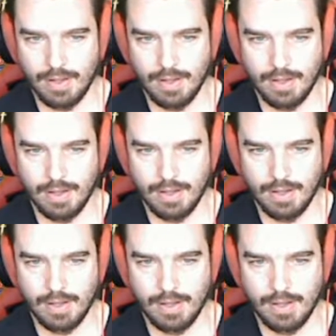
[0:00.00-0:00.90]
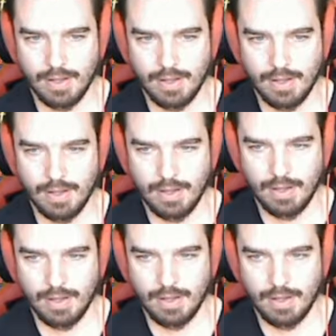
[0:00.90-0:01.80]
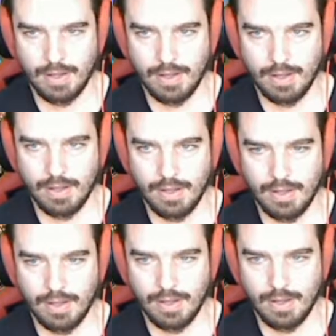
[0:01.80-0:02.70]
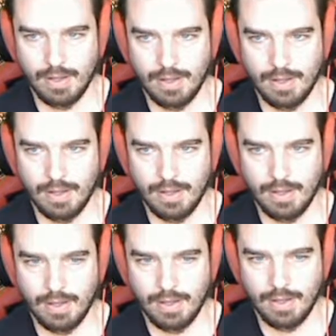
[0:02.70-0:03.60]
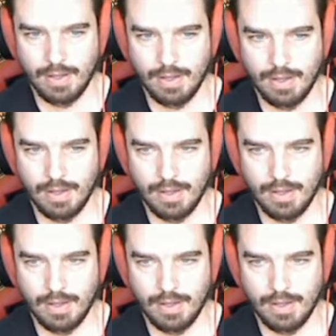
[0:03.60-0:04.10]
(no one is talking)